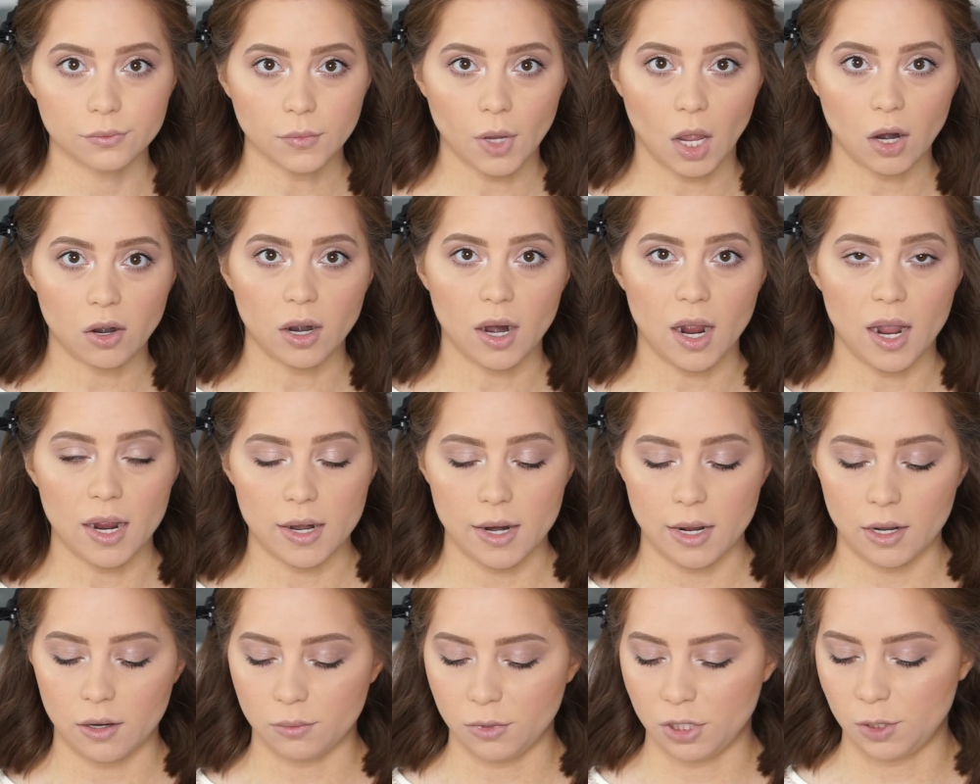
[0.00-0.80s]
Alright,
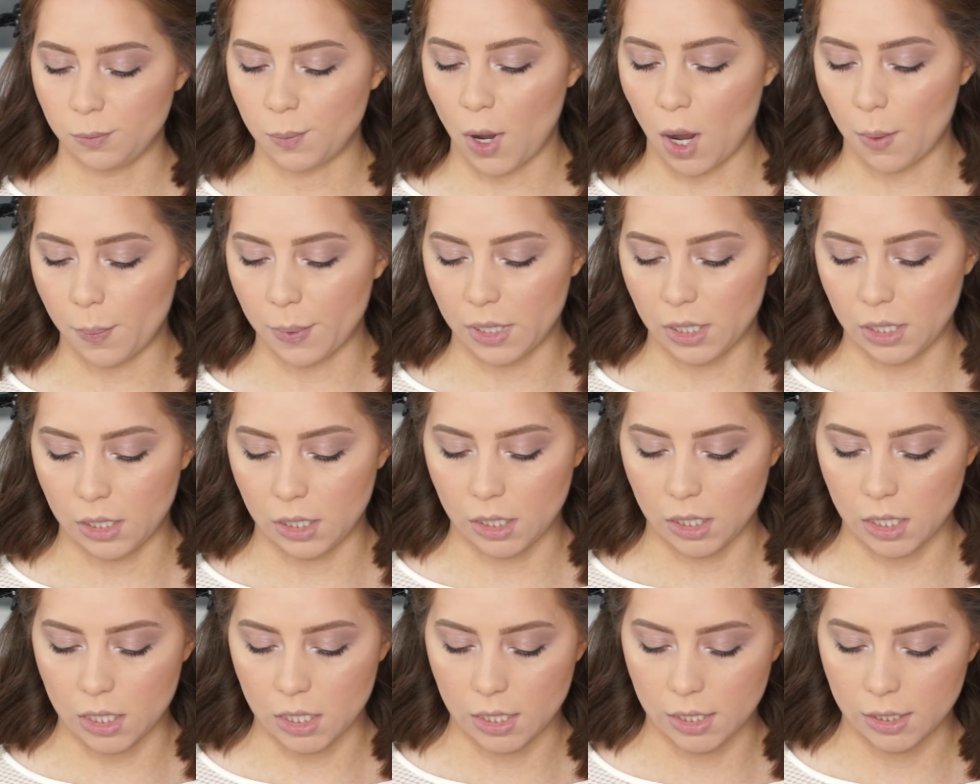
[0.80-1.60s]
now I'm just popping
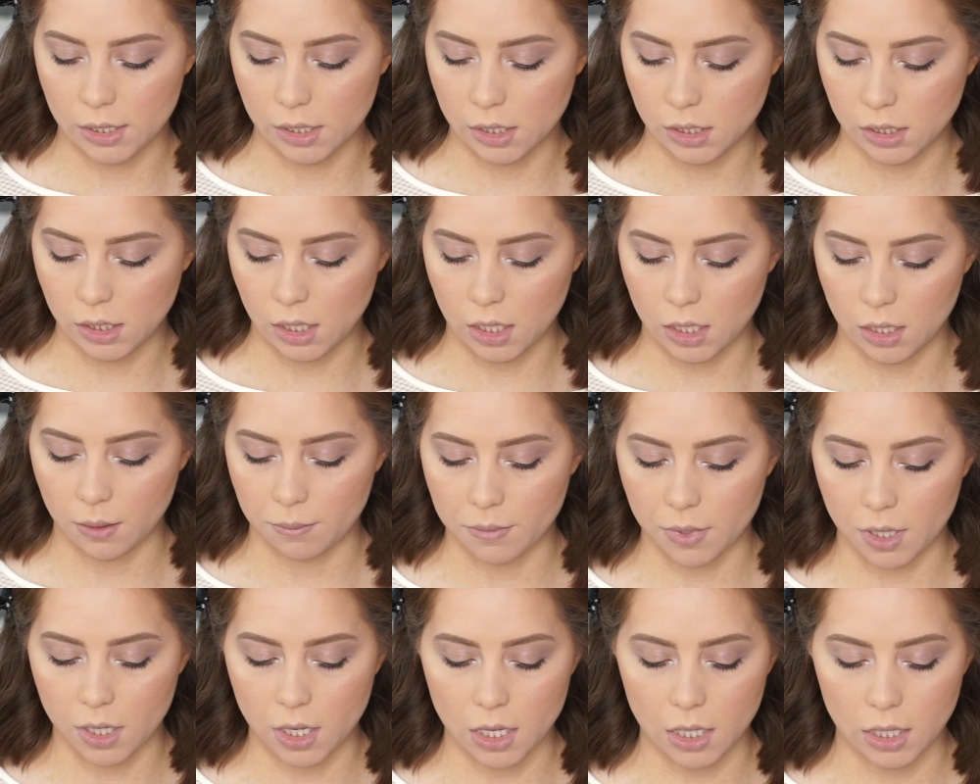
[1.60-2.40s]
on
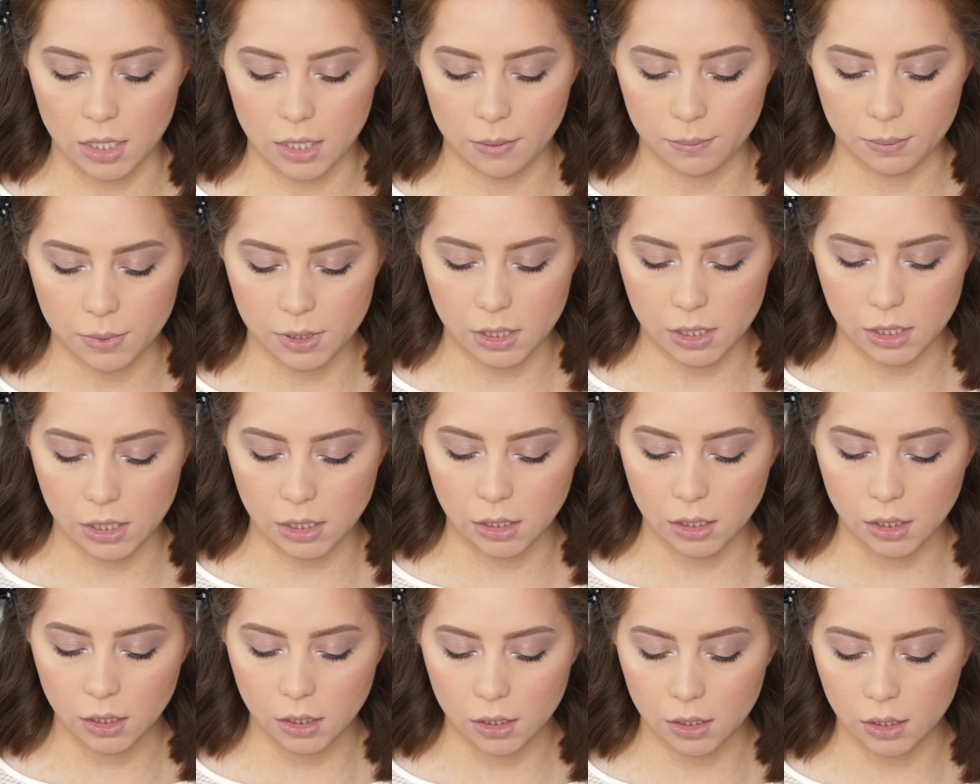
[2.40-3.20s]
some
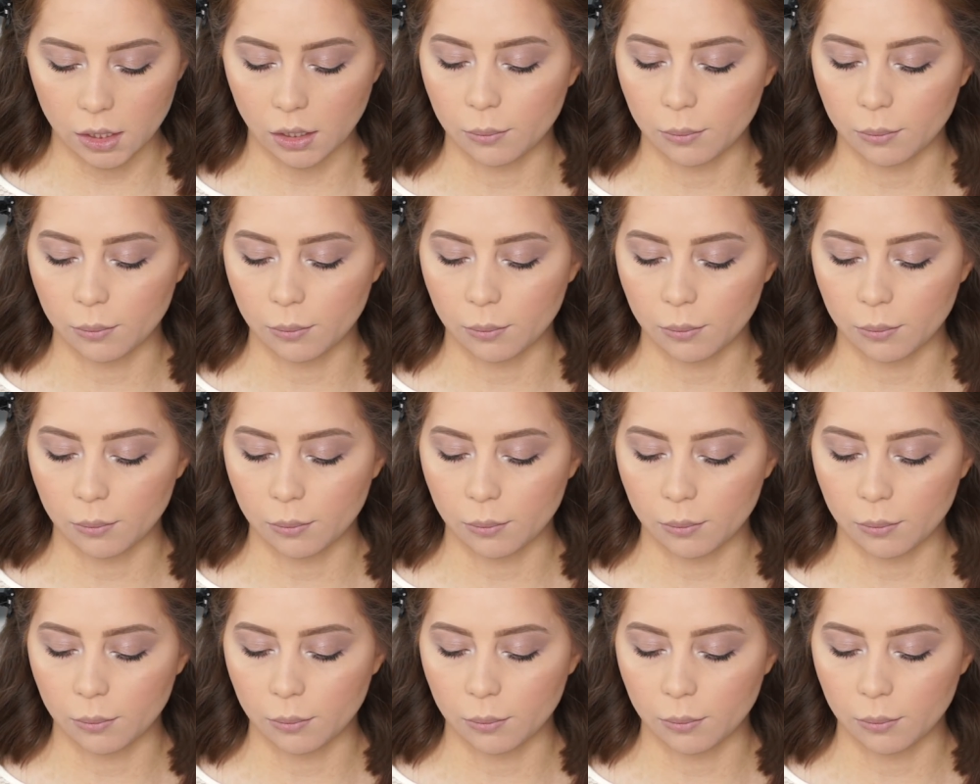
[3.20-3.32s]
lipstick.